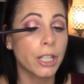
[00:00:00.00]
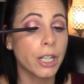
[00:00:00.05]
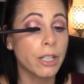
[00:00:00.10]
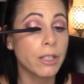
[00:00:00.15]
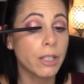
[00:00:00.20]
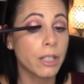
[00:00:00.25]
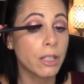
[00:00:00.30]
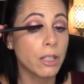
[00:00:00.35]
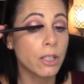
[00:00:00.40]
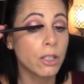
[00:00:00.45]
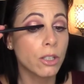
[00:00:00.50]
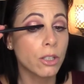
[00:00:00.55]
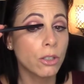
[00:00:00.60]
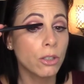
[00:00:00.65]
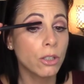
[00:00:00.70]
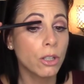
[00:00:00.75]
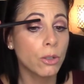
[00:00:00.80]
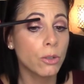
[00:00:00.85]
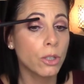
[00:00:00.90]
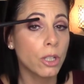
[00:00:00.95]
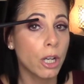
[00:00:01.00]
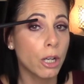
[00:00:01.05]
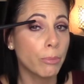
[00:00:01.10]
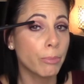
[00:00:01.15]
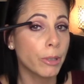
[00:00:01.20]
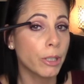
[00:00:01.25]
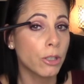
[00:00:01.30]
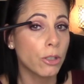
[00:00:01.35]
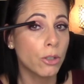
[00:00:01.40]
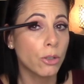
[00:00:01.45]
Yes, it still goes
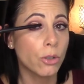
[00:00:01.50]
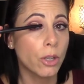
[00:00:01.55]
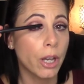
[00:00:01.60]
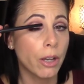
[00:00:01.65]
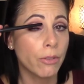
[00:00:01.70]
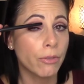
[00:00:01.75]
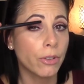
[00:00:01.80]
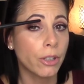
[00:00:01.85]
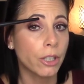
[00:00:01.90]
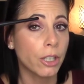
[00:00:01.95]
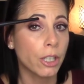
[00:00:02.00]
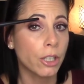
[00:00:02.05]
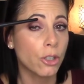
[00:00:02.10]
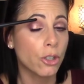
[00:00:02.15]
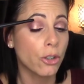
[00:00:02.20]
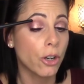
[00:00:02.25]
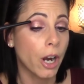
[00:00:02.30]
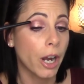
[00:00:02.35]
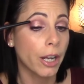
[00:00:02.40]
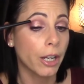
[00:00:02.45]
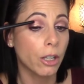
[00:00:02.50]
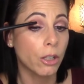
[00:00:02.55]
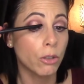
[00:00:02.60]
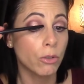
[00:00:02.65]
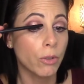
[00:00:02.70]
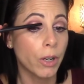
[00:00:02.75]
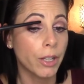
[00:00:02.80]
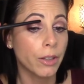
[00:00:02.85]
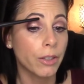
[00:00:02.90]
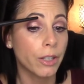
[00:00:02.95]
up into that funky
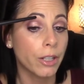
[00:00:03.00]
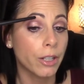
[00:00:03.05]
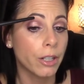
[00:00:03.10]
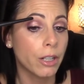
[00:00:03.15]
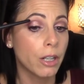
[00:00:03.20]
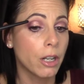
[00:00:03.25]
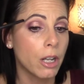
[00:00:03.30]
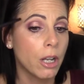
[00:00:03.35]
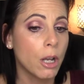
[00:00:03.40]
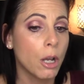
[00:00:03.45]
triangle right there.